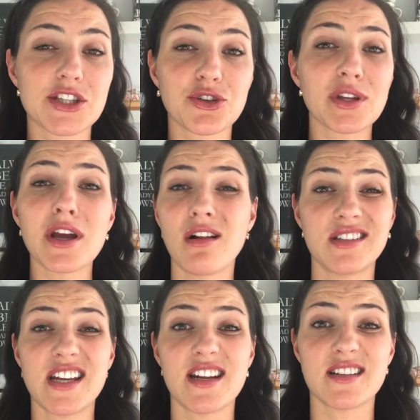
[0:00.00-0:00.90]
That's literally
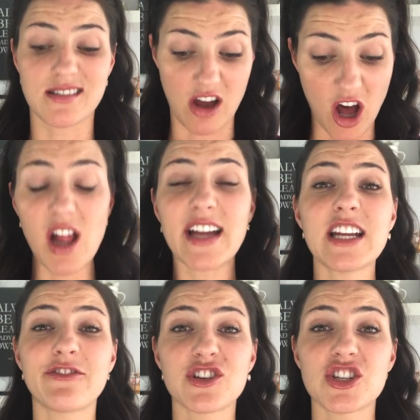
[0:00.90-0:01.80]
all it takes. All
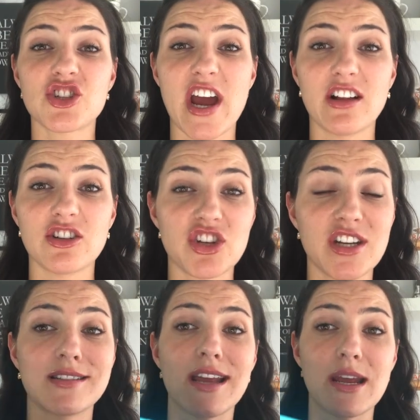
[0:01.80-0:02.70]
I need for this
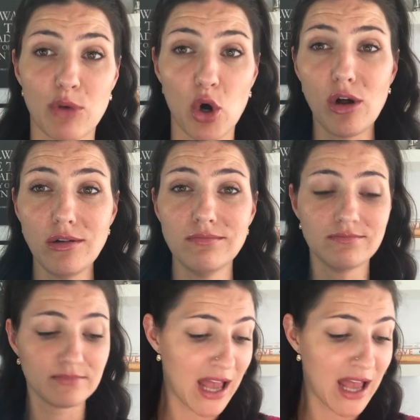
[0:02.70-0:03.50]
challenge is a bowl,